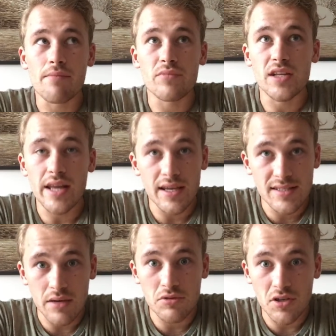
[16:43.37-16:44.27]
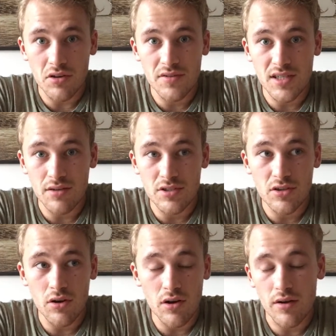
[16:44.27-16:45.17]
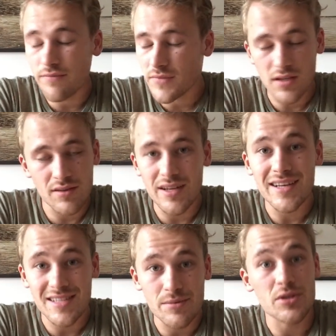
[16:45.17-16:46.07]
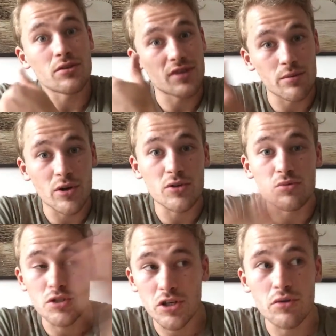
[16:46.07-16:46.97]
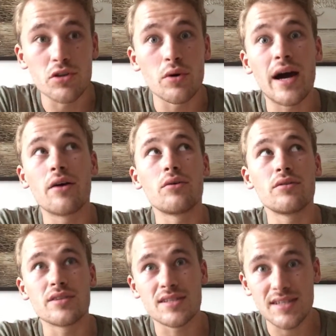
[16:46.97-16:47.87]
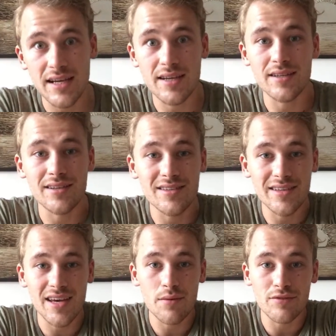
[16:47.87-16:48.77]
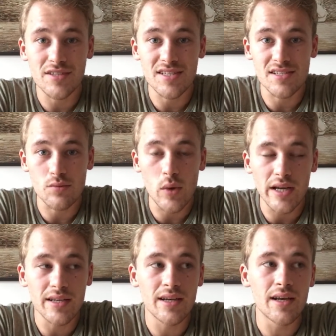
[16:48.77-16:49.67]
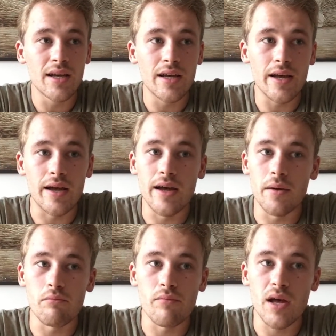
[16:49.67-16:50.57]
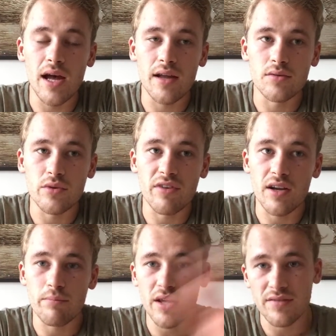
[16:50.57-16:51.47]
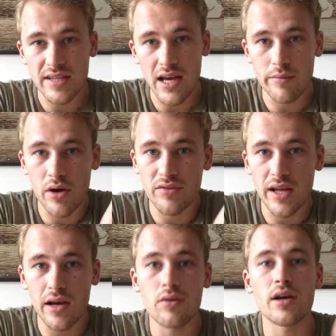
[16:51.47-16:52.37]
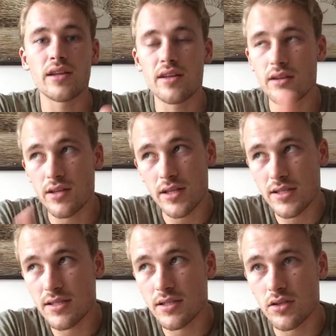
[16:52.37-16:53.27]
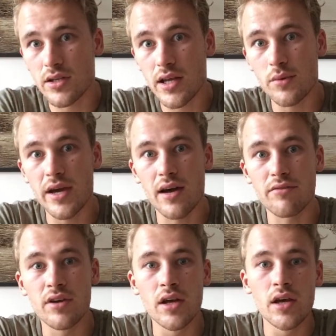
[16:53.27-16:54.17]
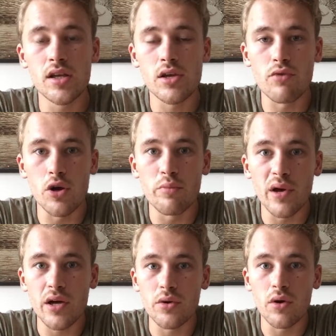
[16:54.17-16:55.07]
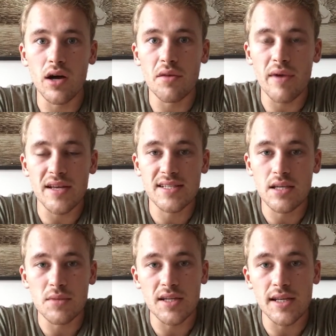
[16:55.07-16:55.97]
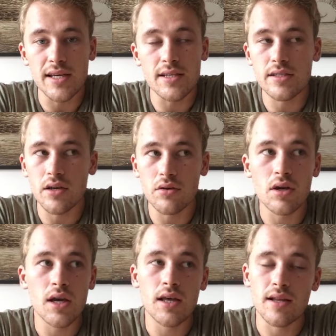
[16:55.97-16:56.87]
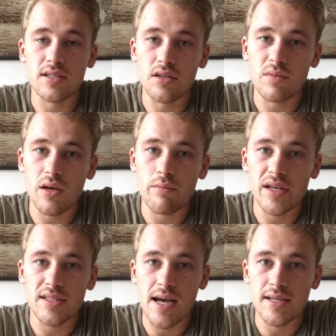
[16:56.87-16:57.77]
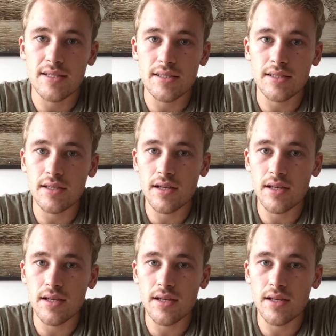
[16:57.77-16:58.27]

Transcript: The next episode of the next episode of Keeping Goals will show you how the second game of the season went. And we've had a bit of time off now, and then this Sunday we have Europa, who are the best team in the league. So that's going to be a big test.